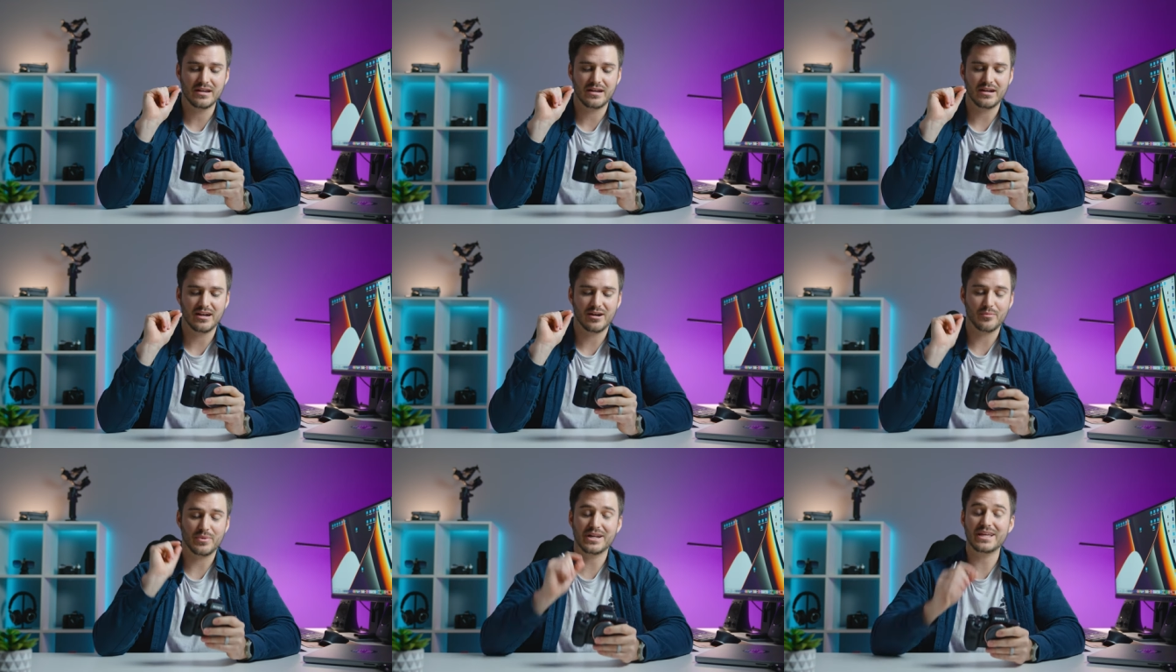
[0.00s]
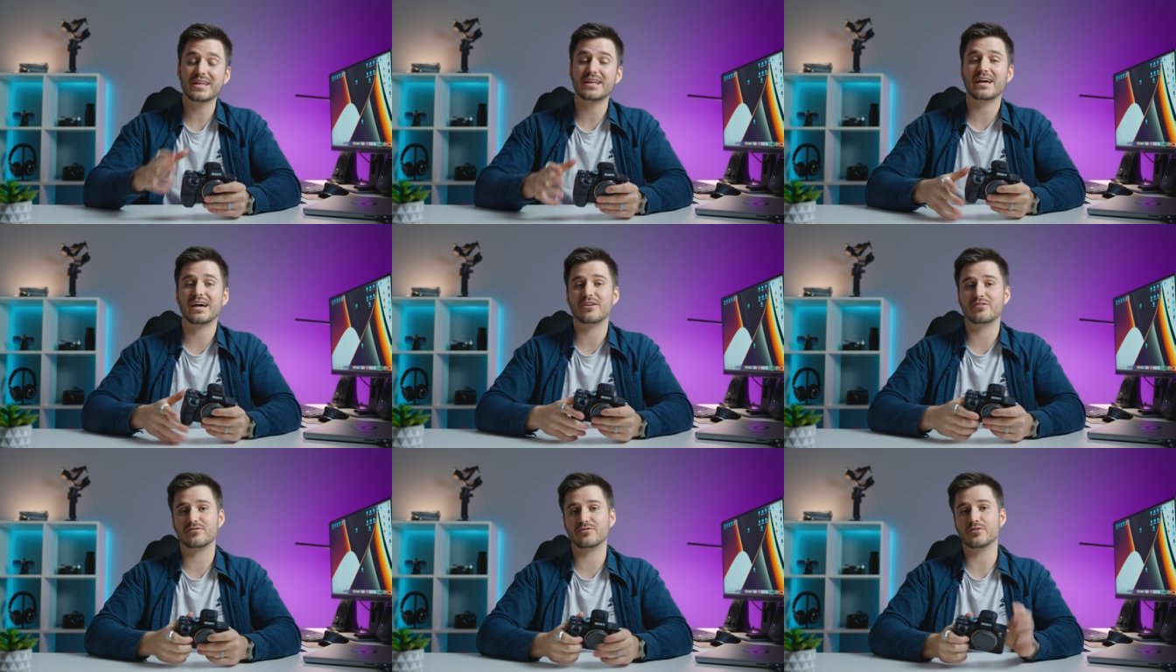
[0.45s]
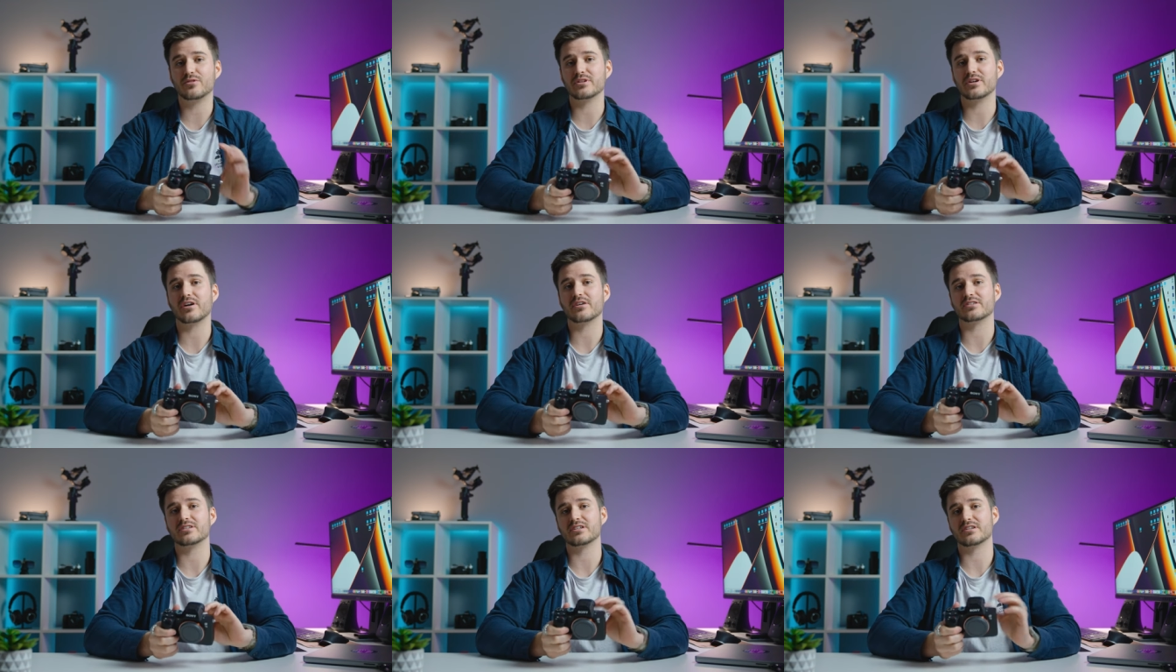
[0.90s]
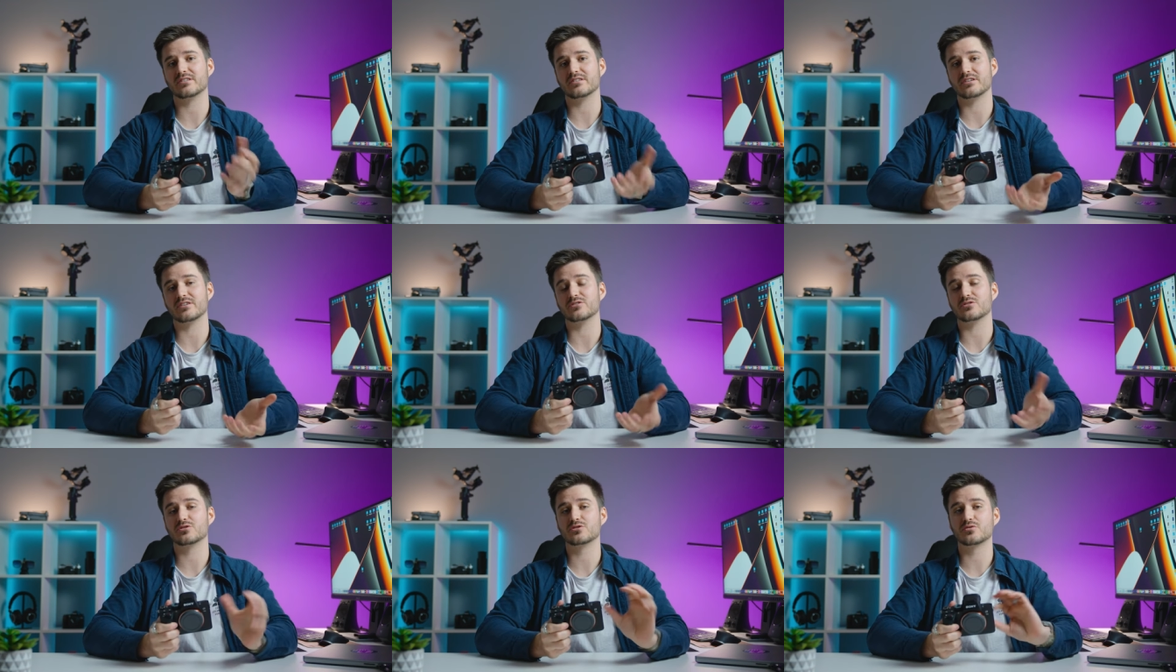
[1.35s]
uh, but it had a fully
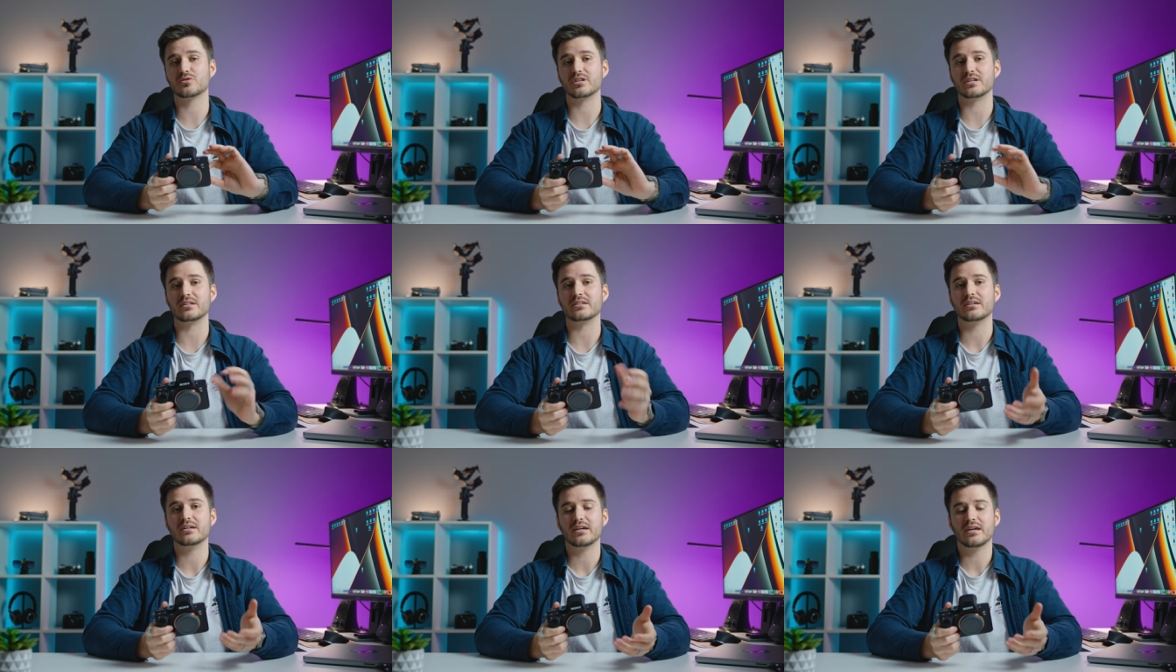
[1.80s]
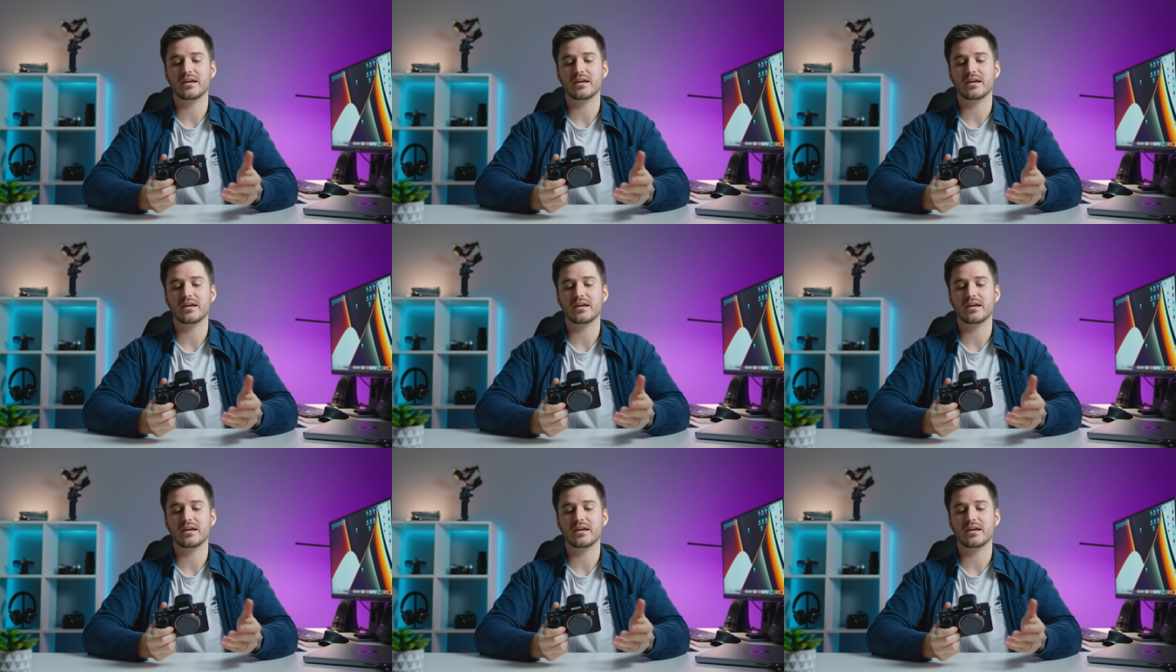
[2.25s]
articulated screen.